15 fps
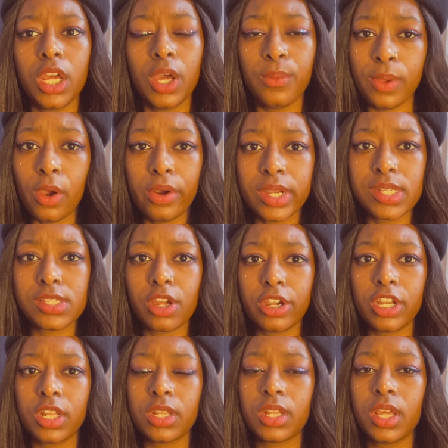We already
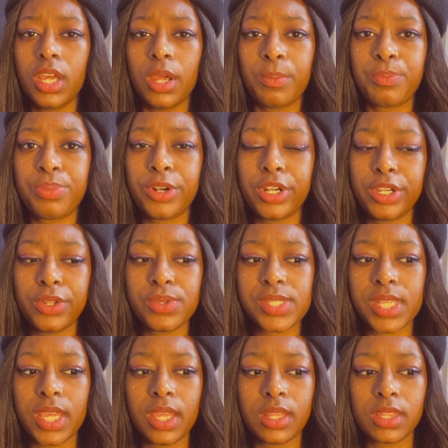started
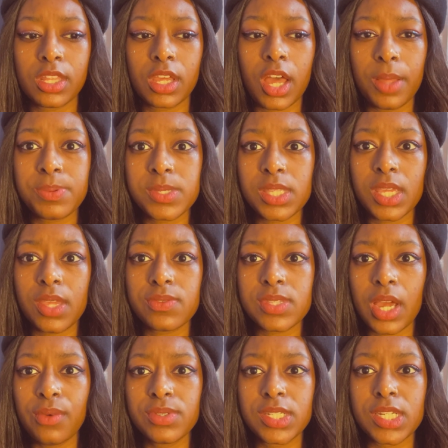producing the cup sleeves.
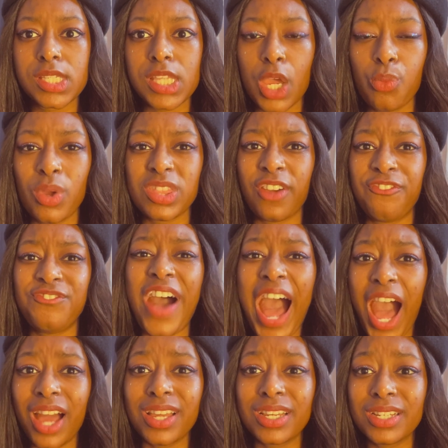I was just like, what the
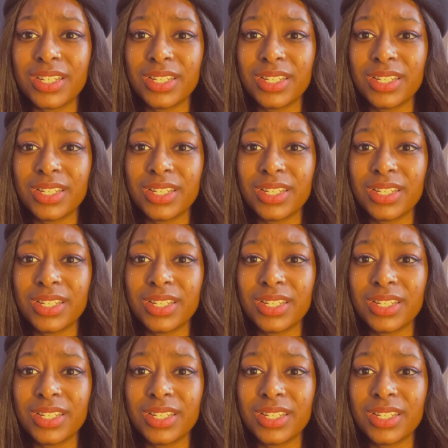fuck?